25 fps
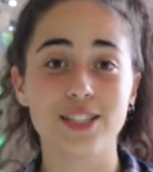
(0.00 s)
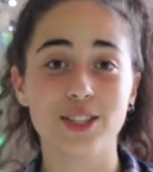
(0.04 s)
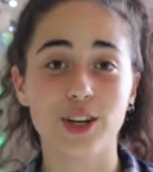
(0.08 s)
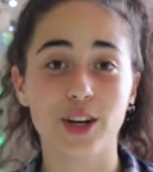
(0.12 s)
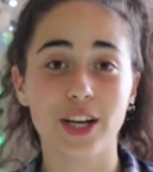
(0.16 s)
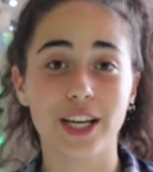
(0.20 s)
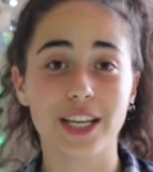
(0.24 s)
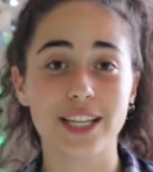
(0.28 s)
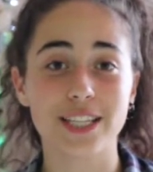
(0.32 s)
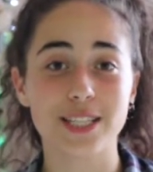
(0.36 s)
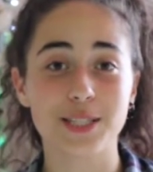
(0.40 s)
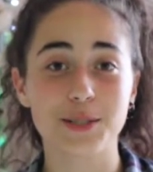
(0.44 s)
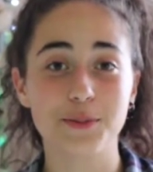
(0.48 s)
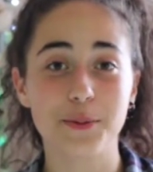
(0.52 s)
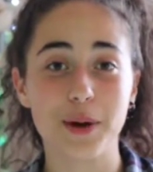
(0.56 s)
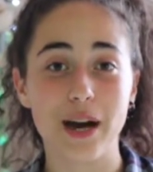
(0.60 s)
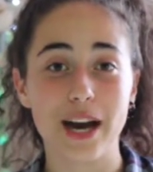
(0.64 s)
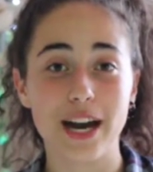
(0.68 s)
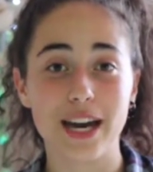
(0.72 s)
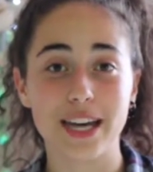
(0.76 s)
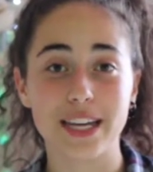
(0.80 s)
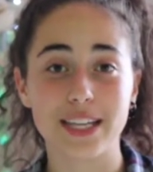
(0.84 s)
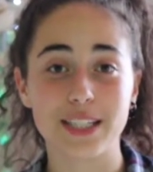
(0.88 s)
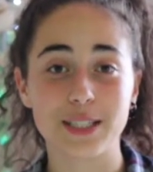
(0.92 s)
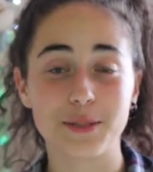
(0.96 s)
Darkest
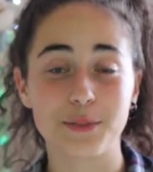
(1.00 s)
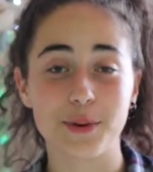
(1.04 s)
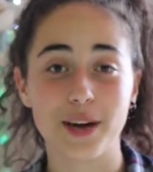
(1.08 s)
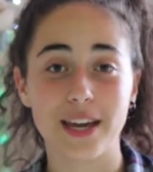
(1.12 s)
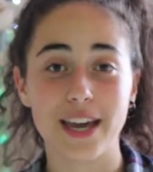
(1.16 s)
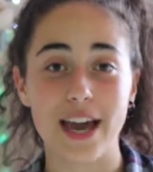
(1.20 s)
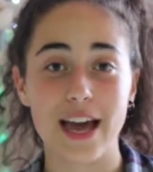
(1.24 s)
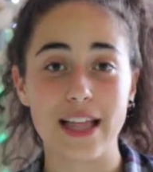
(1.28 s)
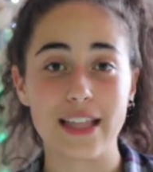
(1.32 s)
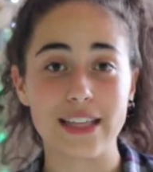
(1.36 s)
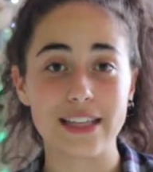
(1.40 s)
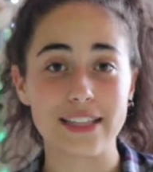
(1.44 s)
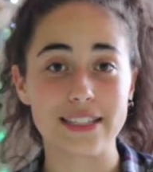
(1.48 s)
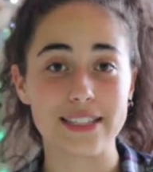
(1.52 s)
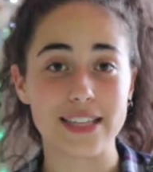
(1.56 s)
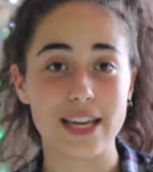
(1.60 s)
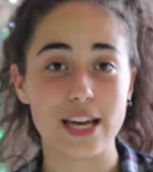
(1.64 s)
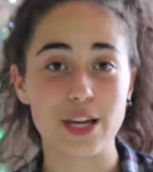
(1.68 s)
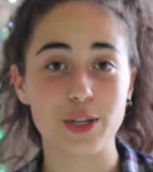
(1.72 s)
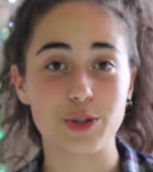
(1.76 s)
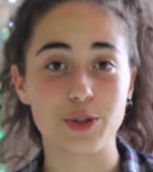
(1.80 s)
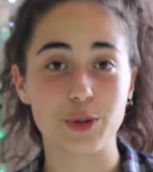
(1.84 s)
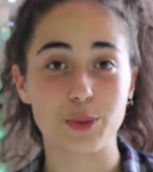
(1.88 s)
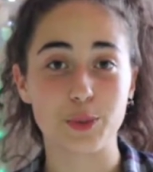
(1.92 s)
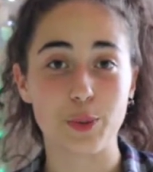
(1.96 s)
Minds by
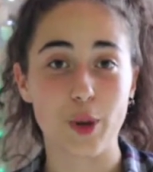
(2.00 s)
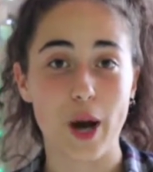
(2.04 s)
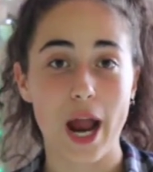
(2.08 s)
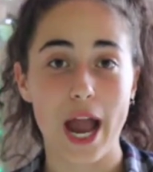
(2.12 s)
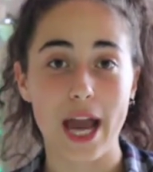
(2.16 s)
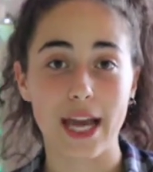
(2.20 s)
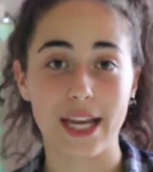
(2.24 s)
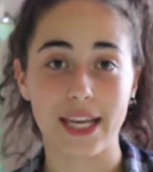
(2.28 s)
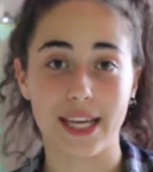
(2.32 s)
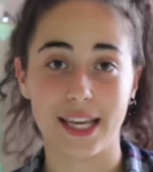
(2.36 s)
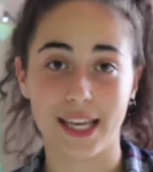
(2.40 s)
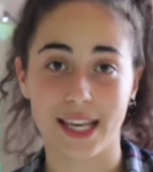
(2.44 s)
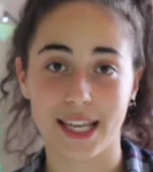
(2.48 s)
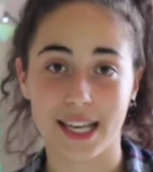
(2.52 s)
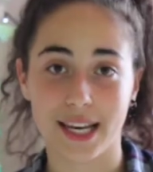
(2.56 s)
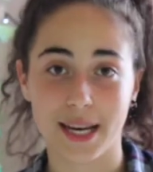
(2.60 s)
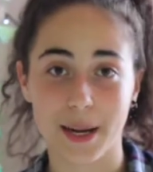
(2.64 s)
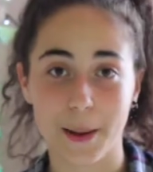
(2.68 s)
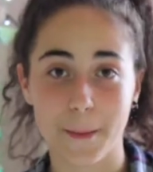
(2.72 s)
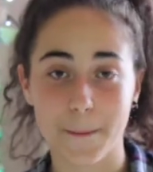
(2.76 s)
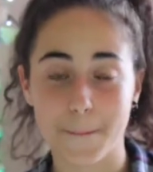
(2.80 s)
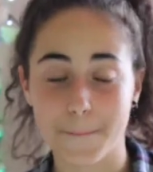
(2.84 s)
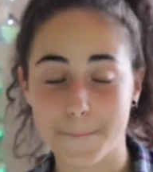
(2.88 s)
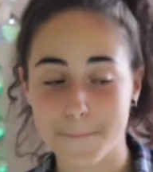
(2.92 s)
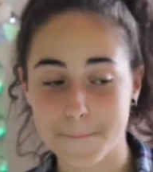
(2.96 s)
Alexandra
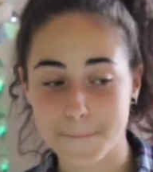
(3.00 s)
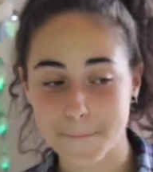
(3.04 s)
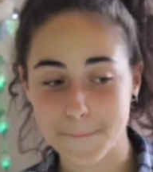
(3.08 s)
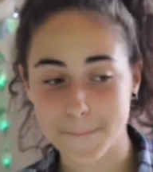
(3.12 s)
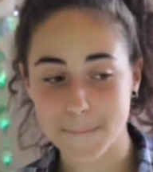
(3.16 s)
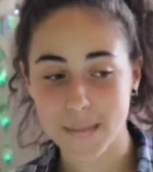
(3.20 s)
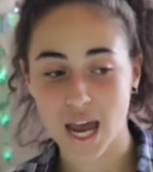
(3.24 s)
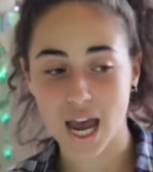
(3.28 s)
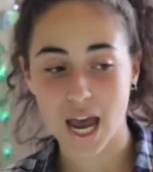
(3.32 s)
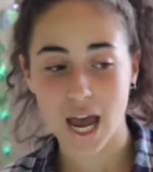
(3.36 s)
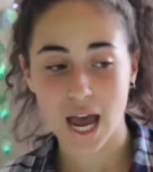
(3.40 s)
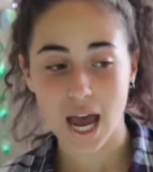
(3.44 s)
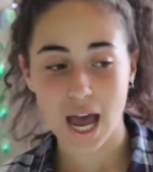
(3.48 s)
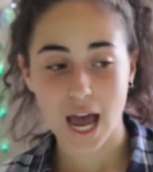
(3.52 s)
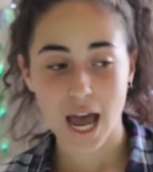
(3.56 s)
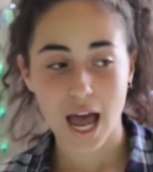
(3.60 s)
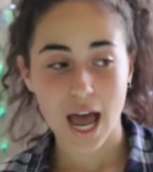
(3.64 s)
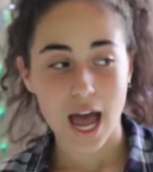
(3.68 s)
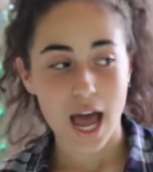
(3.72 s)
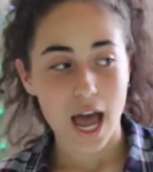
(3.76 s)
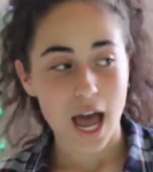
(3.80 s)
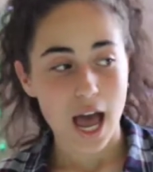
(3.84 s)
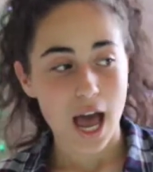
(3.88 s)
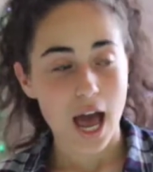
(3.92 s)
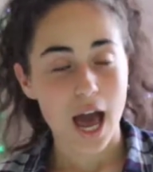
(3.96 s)
Bracken.
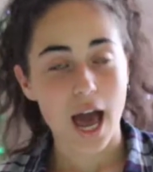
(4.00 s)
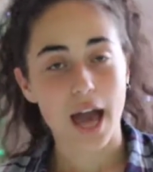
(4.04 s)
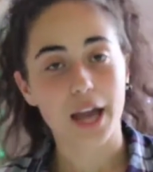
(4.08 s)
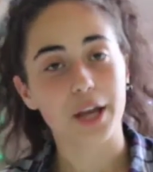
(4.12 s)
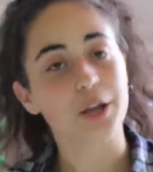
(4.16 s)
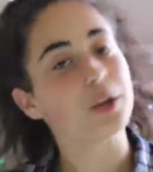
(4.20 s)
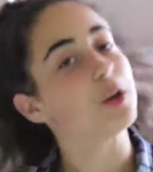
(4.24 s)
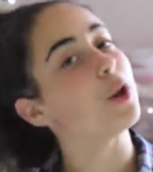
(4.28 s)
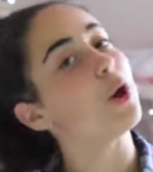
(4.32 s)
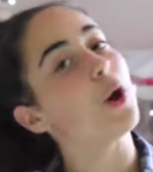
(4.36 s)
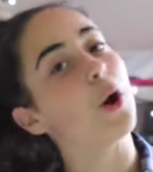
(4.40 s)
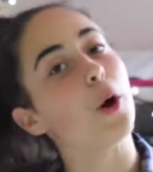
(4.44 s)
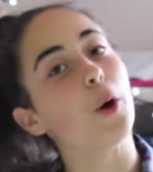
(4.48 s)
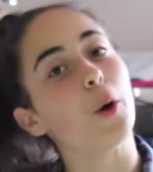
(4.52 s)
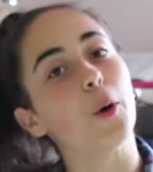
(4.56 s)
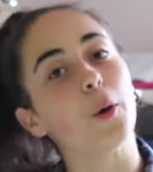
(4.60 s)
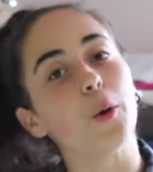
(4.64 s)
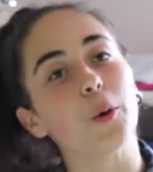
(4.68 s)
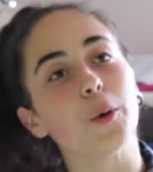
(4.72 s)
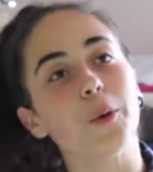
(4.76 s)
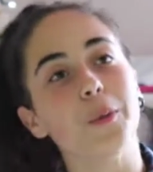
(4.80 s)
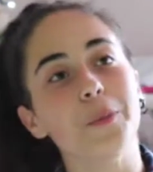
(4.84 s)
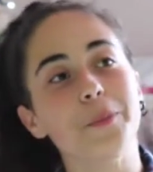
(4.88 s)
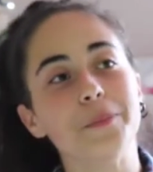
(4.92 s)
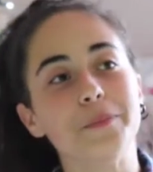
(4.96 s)
I
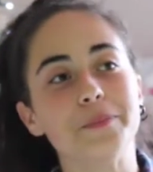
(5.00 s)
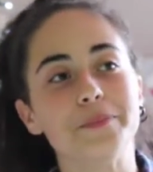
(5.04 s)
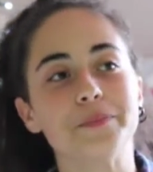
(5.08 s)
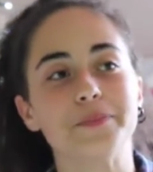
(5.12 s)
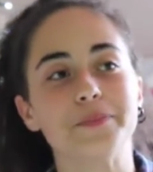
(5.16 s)
know,